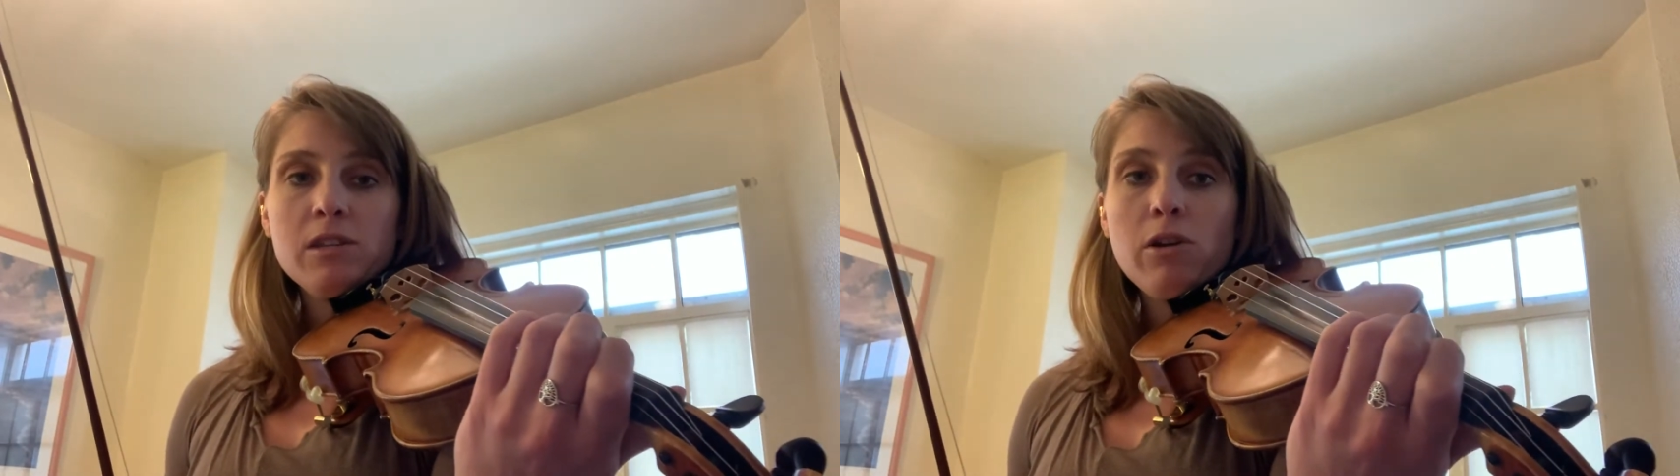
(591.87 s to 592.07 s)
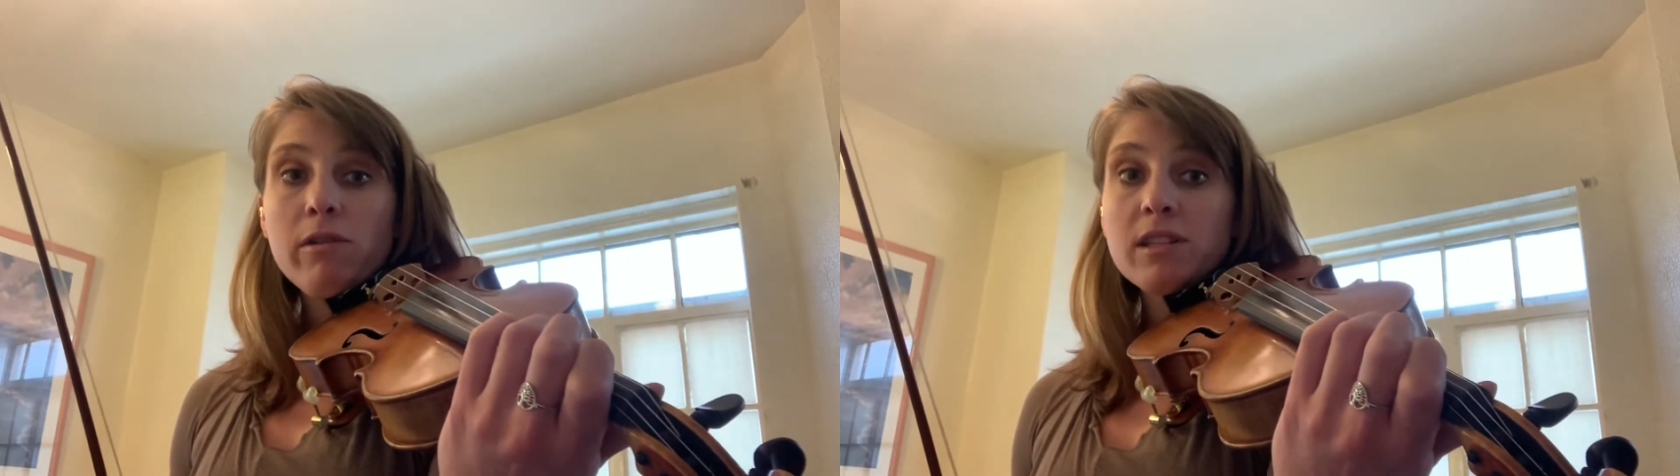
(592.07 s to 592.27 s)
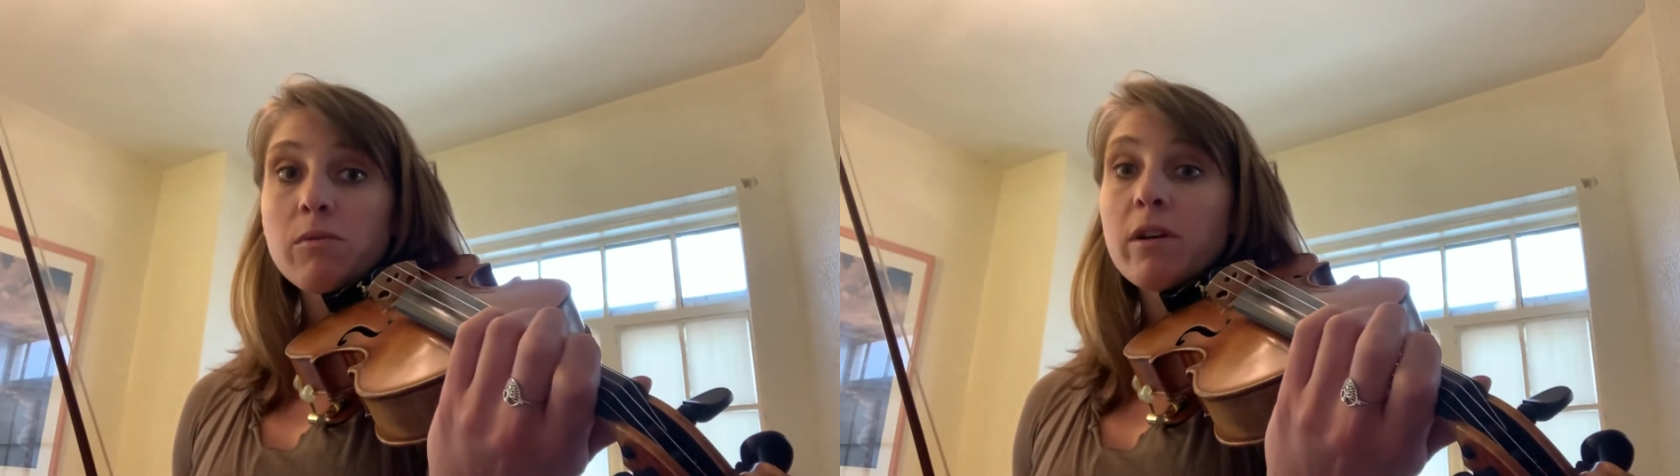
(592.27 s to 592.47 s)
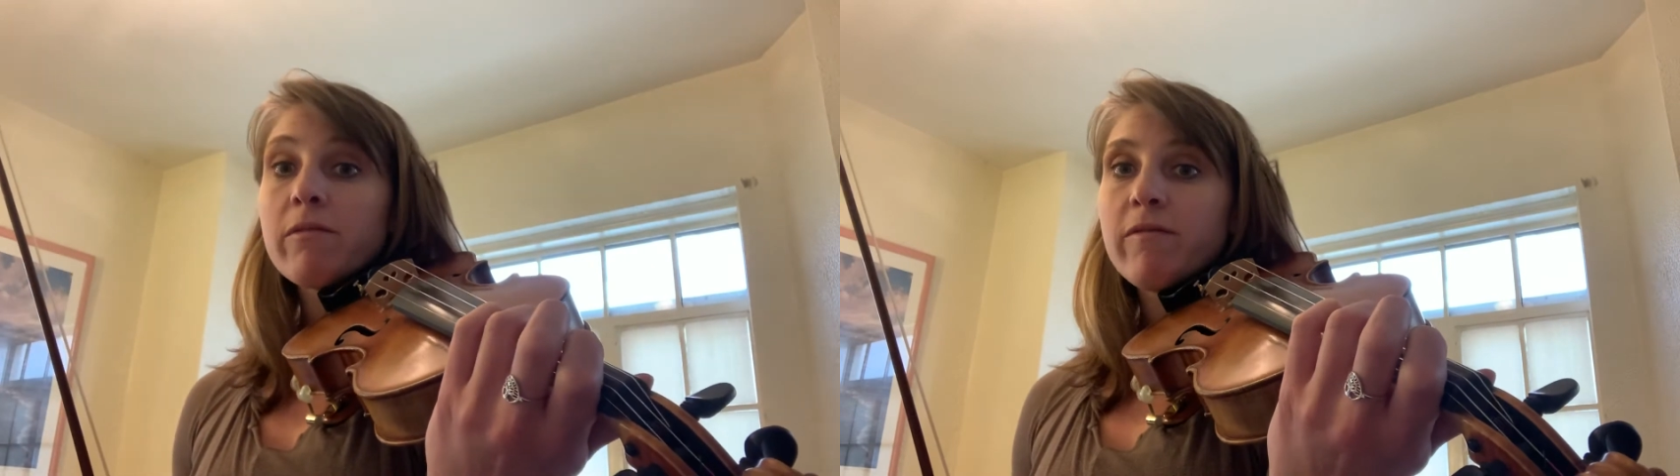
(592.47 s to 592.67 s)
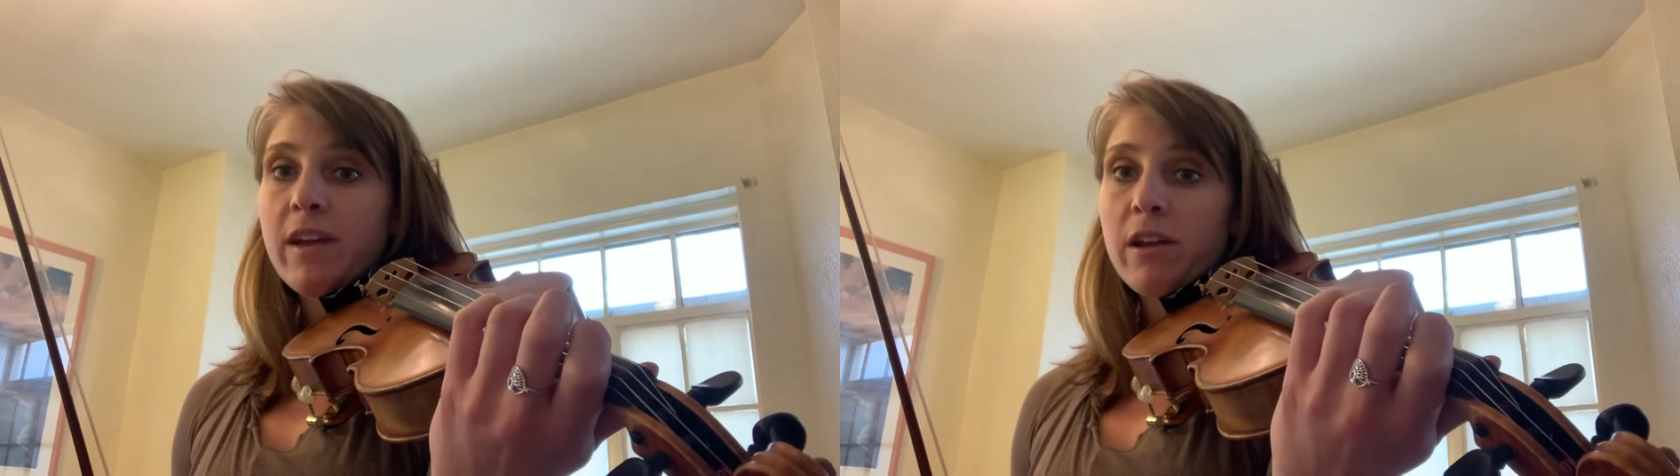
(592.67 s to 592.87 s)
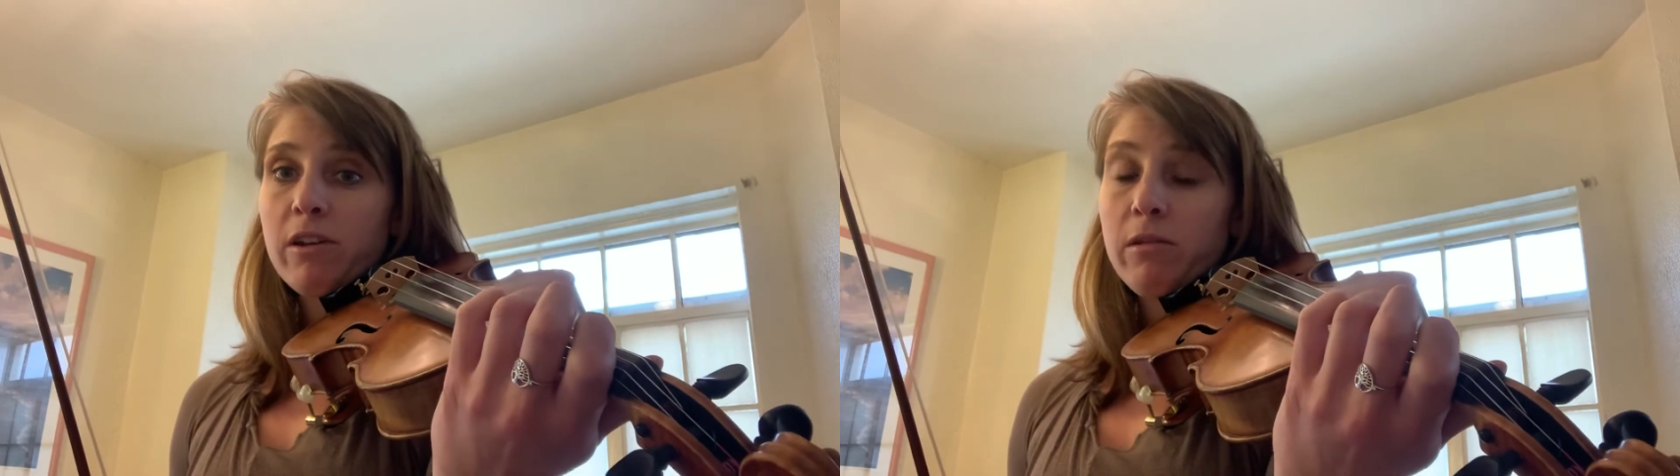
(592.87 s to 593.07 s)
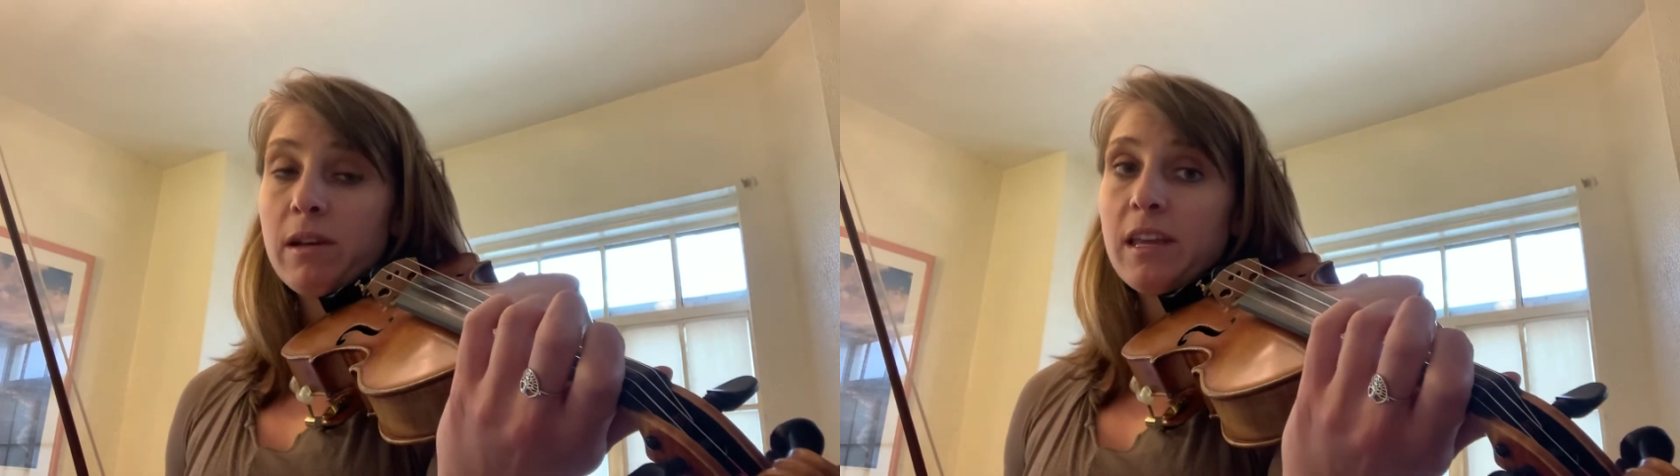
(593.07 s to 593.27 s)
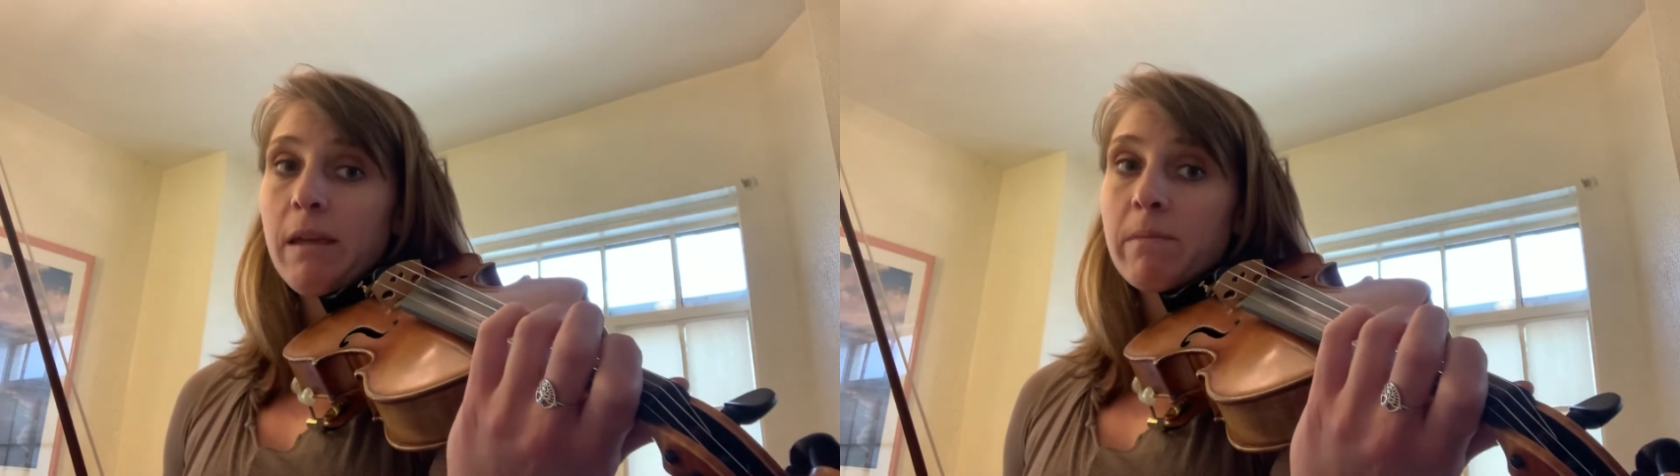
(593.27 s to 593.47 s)
Notice what finger you
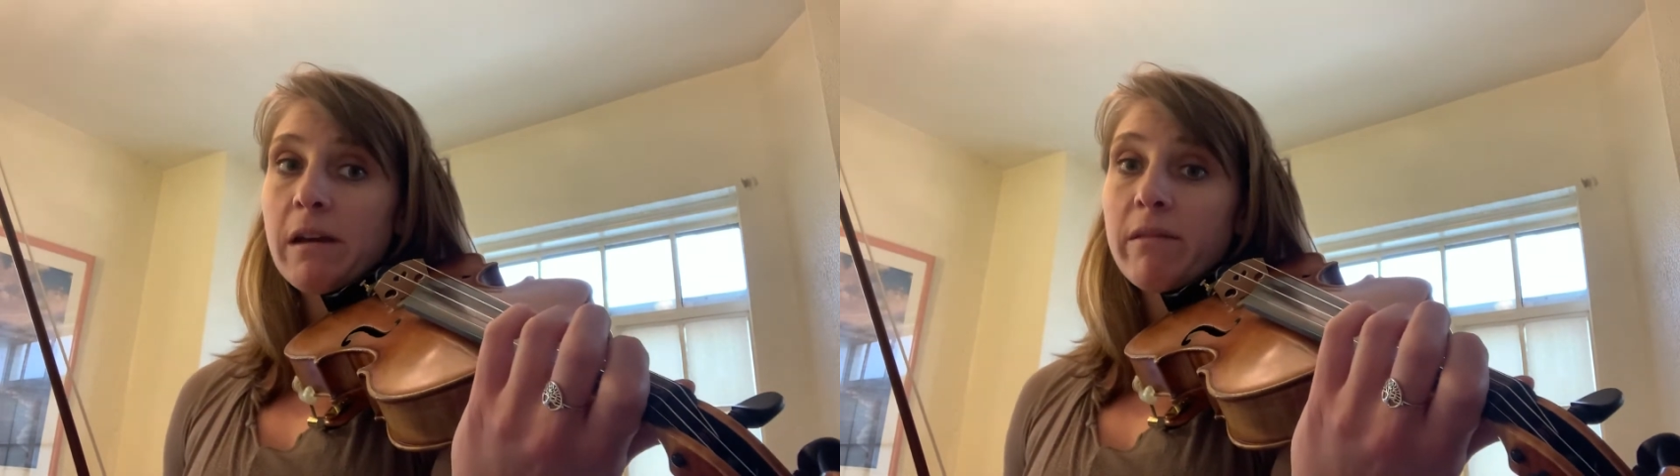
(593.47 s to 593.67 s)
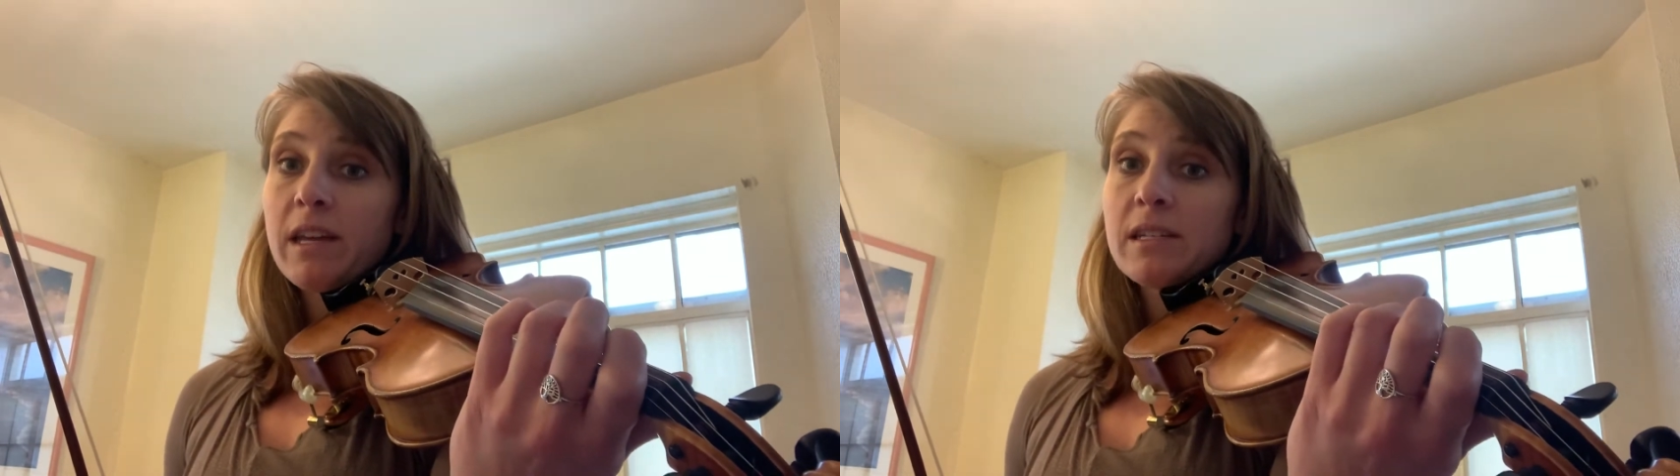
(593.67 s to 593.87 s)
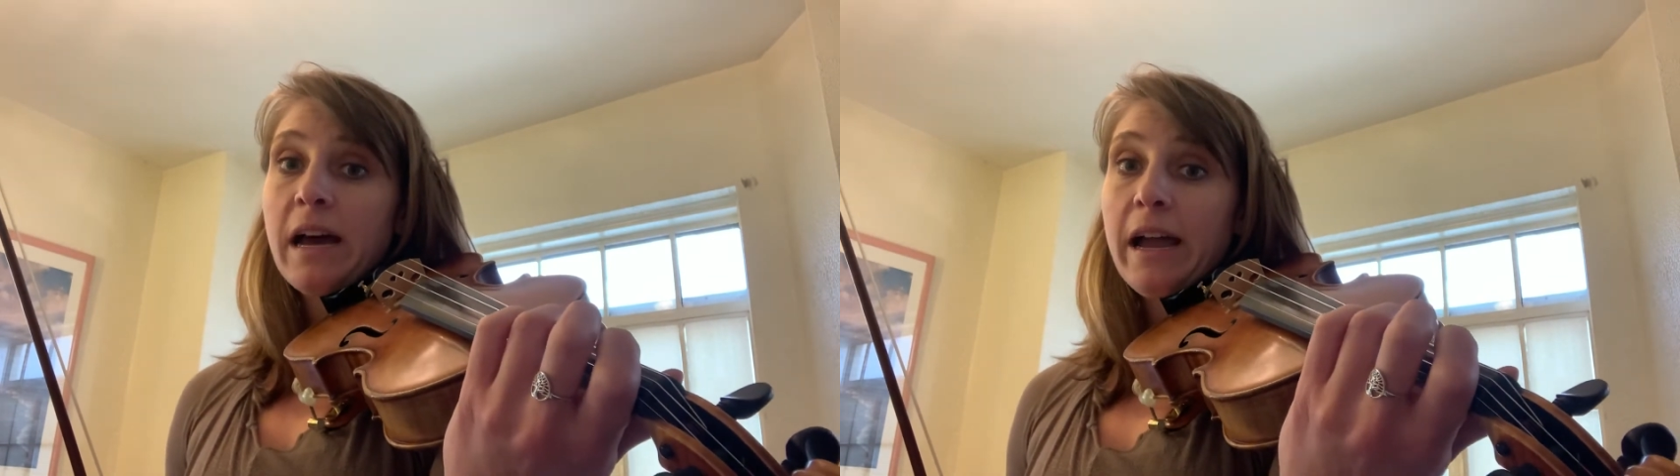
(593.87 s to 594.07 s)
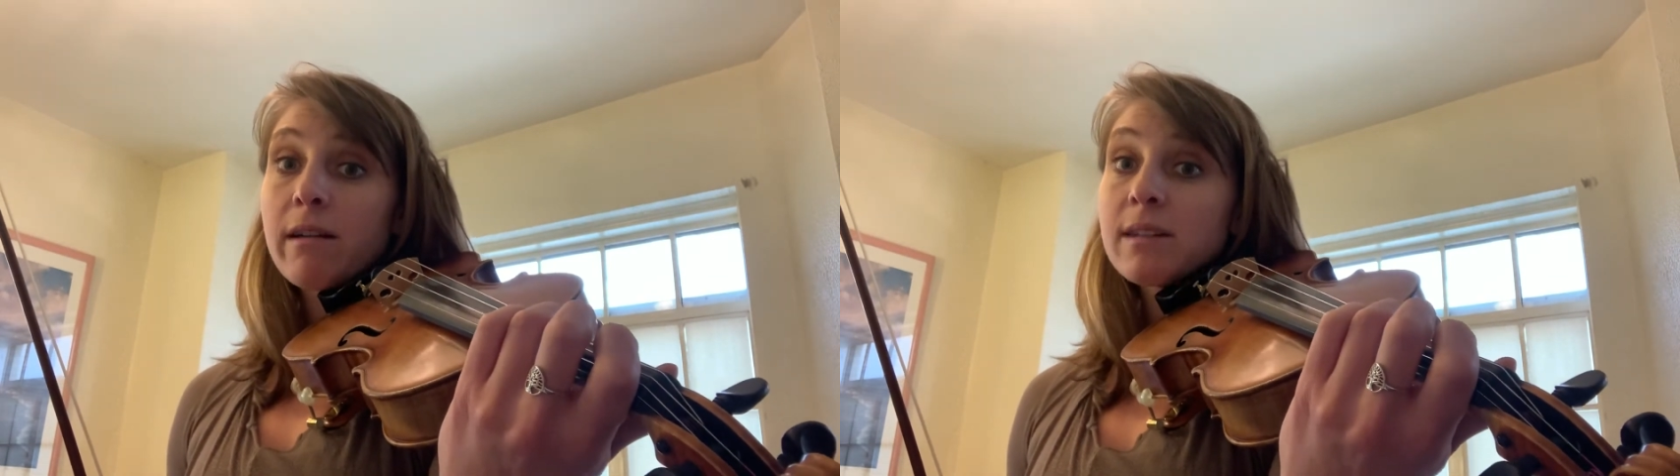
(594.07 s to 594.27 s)
can keep down the entire